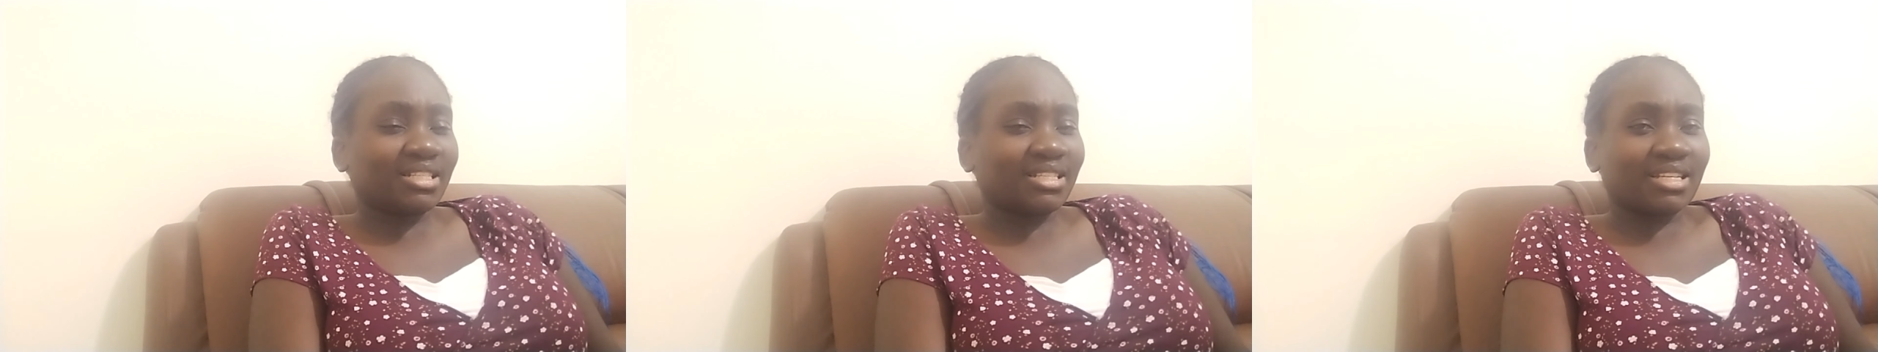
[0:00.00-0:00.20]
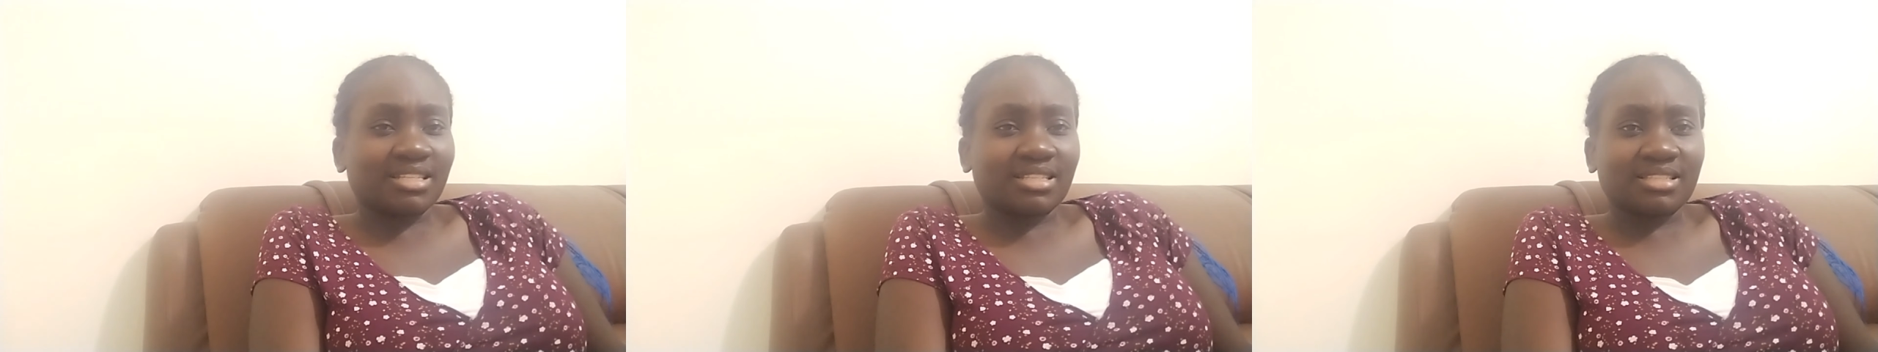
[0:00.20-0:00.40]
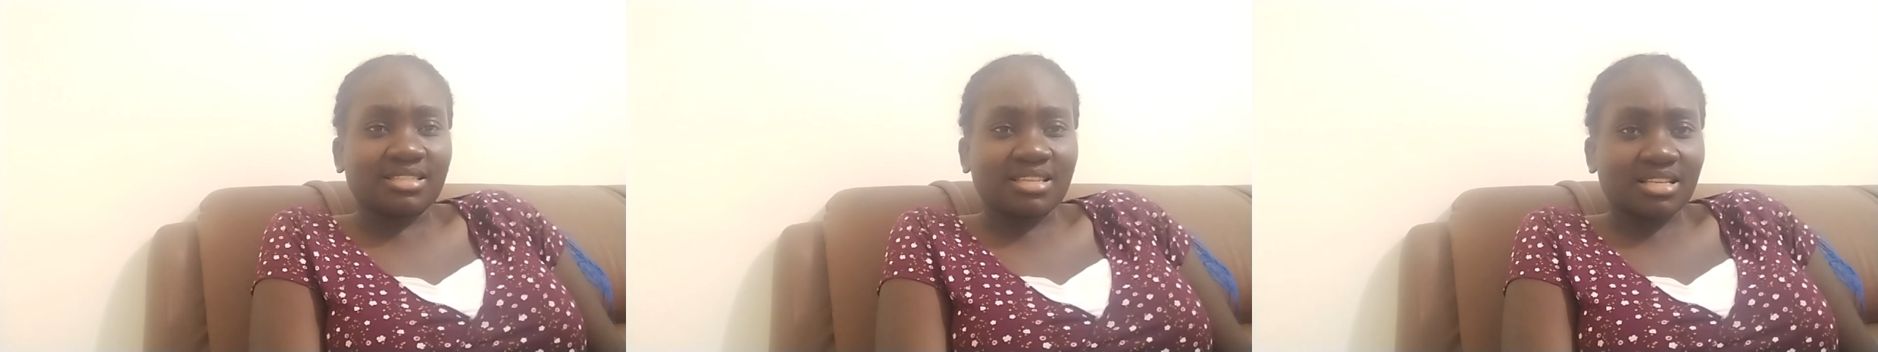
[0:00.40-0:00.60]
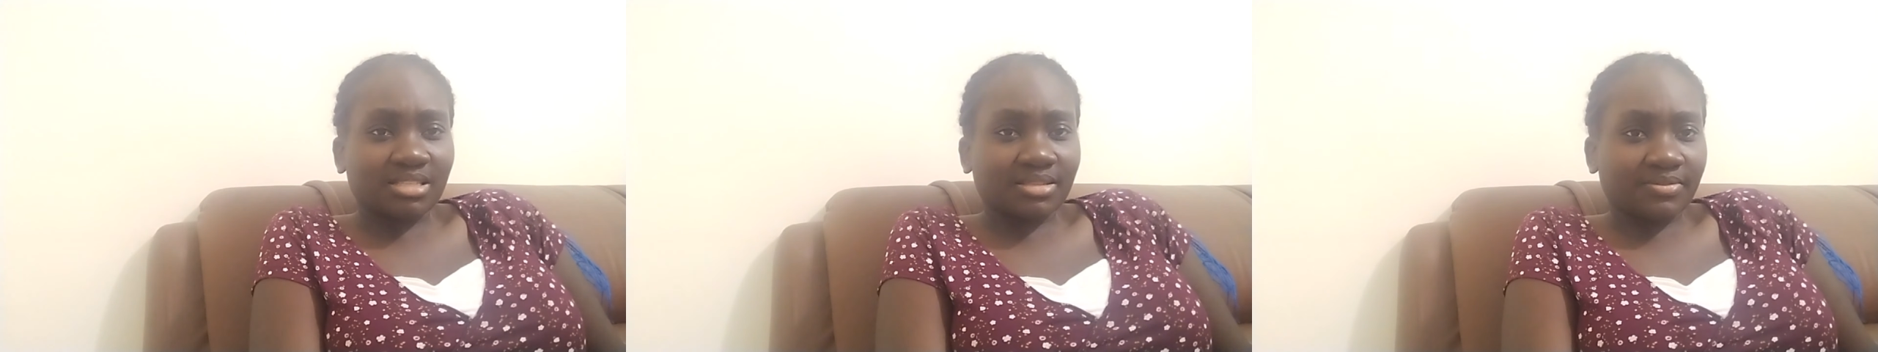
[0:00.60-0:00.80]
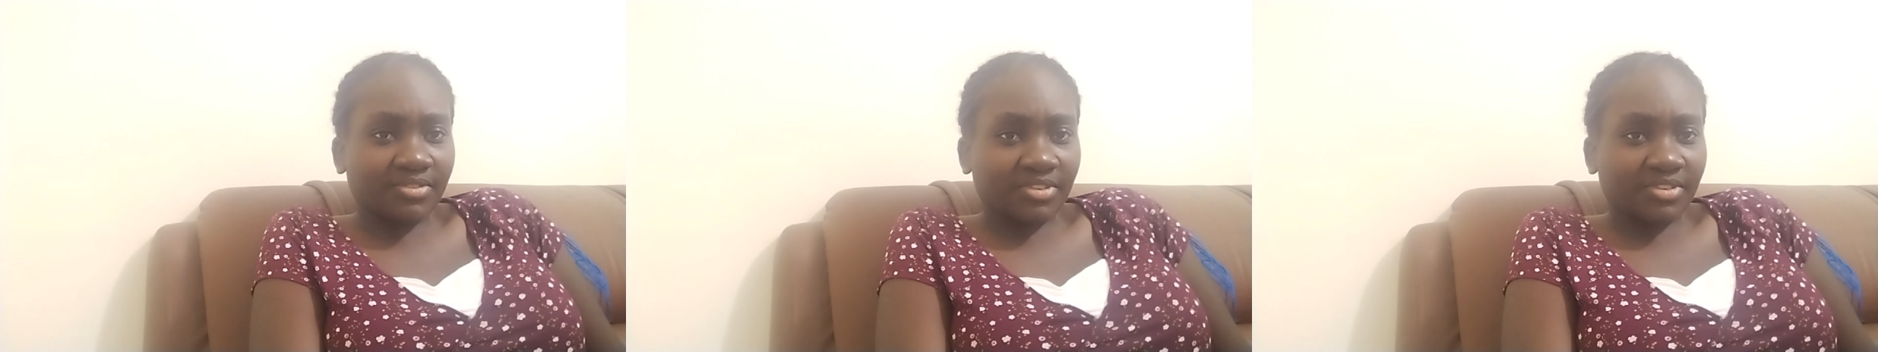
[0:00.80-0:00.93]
and it just